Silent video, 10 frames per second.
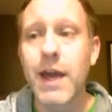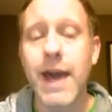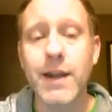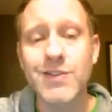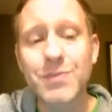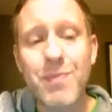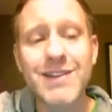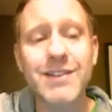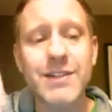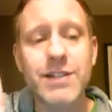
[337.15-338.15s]
And
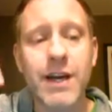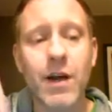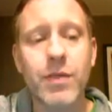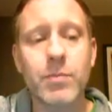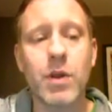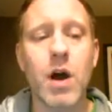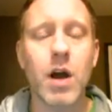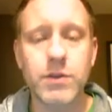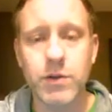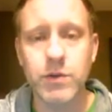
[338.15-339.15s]
especially check out the
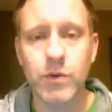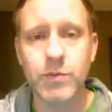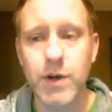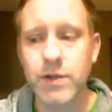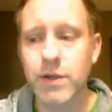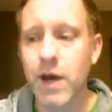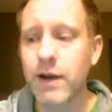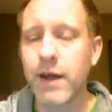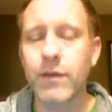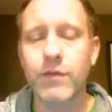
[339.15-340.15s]
blog,
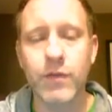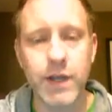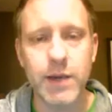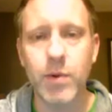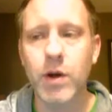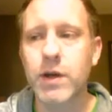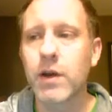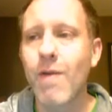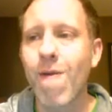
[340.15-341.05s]
socialexpression.net, the free ebook,